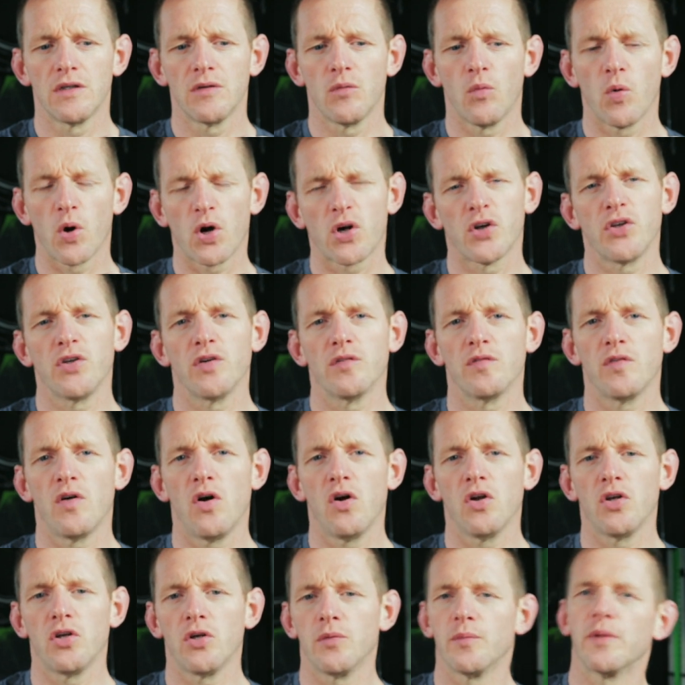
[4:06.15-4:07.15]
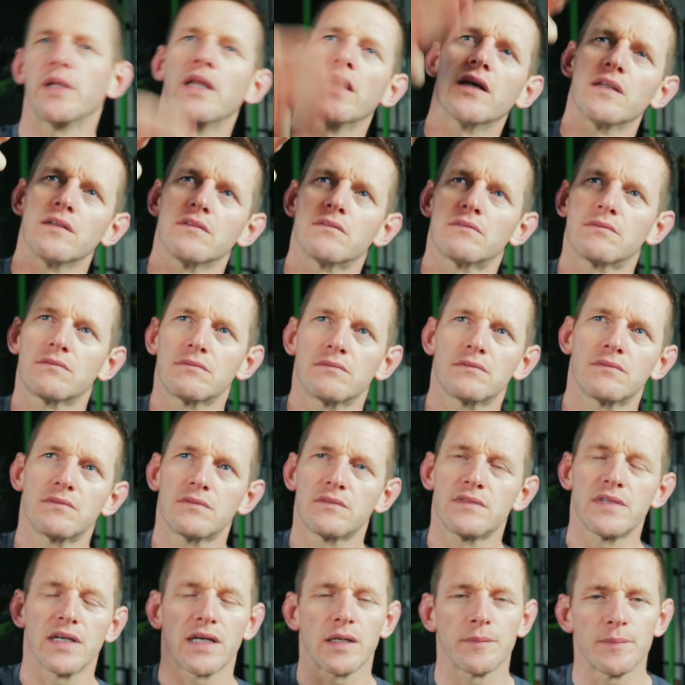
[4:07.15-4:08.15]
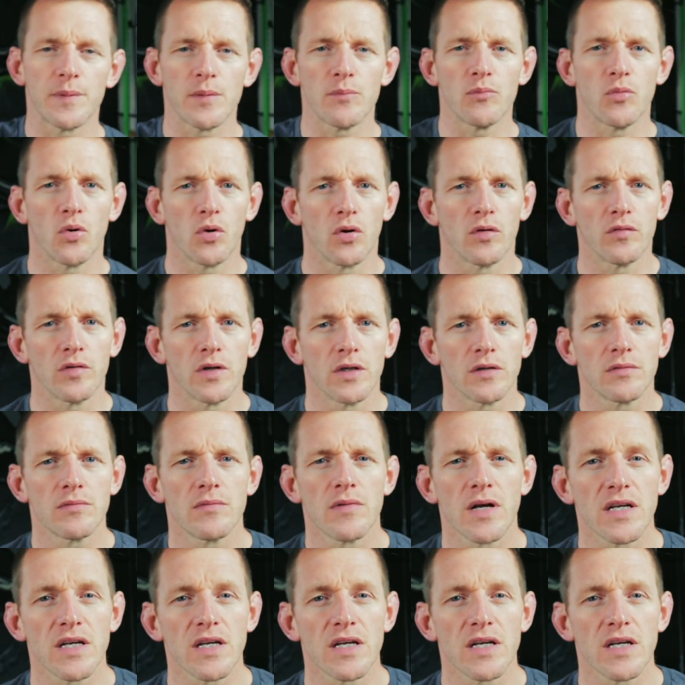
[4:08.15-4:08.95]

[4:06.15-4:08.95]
work on your volume and then take a bit more of a,